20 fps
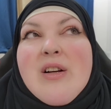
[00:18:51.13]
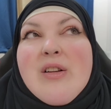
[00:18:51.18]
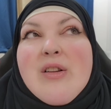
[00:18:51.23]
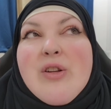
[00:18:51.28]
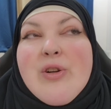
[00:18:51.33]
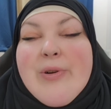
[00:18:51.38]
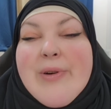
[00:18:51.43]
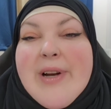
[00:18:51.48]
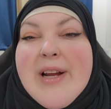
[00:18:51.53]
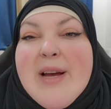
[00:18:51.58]

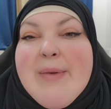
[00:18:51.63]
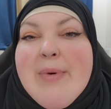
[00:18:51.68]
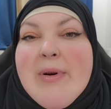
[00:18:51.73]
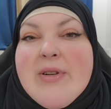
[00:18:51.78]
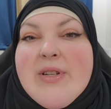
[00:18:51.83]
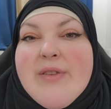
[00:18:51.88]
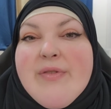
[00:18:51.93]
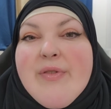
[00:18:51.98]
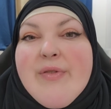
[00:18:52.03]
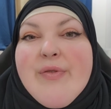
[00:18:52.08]
learning
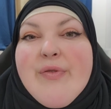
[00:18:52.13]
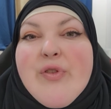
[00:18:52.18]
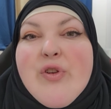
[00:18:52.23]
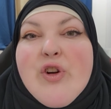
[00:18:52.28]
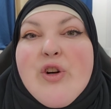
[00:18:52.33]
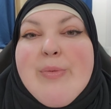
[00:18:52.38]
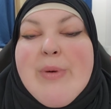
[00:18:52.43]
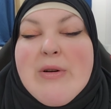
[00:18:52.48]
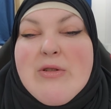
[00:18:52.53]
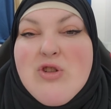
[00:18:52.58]
about different
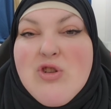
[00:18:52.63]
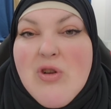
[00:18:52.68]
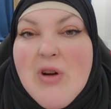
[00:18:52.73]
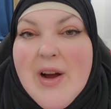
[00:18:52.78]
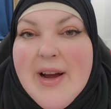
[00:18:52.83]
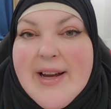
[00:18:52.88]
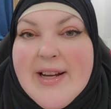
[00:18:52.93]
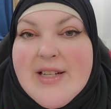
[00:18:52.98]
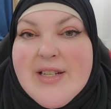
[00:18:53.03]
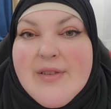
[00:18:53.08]
food, about
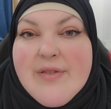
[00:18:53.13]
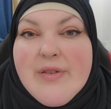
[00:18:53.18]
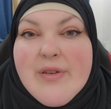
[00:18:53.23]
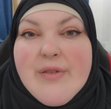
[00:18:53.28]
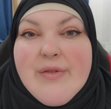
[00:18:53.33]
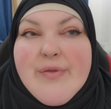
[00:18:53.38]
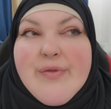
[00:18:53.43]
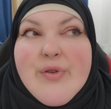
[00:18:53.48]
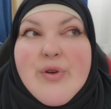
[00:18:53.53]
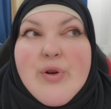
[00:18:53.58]
trying
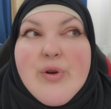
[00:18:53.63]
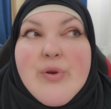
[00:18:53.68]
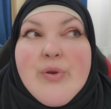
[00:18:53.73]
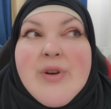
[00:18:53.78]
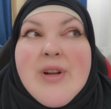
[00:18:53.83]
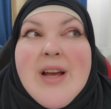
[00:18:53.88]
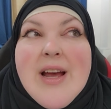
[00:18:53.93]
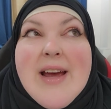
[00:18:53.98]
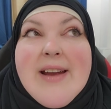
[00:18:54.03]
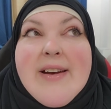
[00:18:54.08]
different
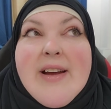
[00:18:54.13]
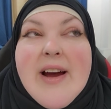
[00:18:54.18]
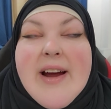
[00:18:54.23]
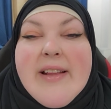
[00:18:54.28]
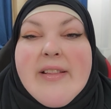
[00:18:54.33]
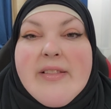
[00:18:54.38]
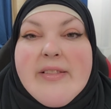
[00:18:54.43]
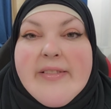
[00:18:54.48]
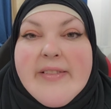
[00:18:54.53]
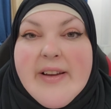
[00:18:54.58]
food. And I
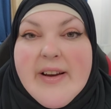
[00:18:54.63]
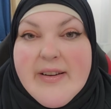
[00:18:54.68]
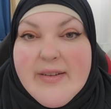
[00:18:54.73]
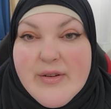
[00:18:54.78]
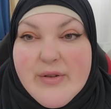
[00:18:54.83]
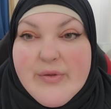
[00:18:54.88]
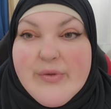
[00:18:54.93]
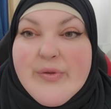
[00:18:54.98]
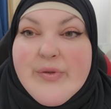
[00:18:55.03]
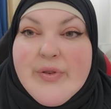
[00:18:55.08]

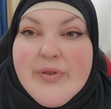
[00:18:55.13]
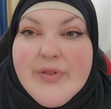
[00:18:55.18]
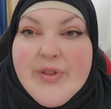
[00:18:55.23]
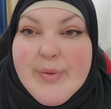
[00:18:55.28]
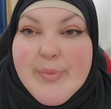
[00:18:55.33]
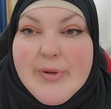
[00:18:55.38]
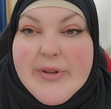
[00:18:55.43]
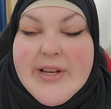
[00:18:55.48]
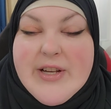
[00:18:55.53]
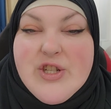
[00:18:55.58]
love
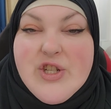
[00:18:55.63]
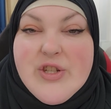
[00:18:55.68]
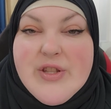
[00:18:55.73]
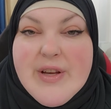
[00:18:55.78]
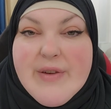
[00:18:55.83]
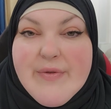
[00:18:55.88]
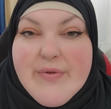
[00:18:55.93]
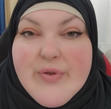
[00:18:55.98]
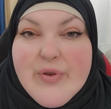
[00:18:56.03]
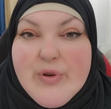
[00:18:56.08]
the pleasure
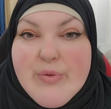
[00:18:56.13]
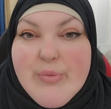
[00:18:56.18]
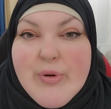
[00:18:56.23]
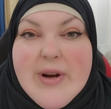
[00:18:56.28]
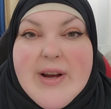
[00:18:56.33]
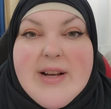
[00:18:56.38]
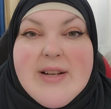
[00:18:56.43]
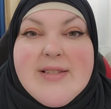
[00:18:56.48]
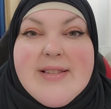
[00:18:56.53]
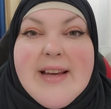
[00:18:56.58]
that food
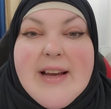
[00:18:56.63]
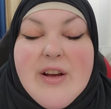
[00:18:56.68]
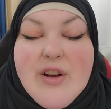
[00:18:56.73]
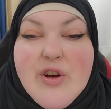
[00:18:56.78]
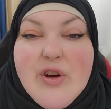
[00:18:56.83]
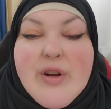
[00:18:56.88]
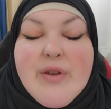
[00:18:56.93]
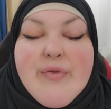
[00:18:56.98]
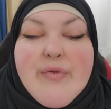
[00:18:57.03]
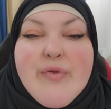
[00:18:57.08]
brings, like
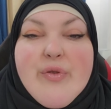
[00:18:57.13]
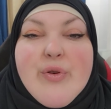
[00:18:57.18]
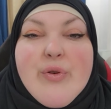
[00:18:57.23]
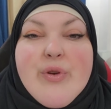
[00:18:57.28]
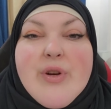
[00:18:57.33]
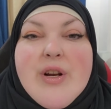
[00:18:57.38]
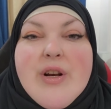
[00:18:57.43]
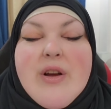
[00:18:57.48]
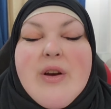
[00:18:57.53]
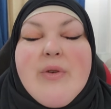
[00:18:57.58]
good
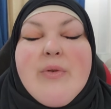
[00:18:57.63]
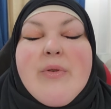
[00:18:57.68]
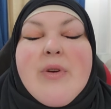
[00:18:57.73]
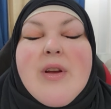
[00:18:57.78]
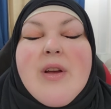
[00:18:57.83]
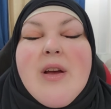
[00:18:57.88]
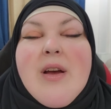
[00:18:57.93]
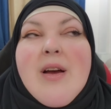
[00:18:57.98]
food, you know.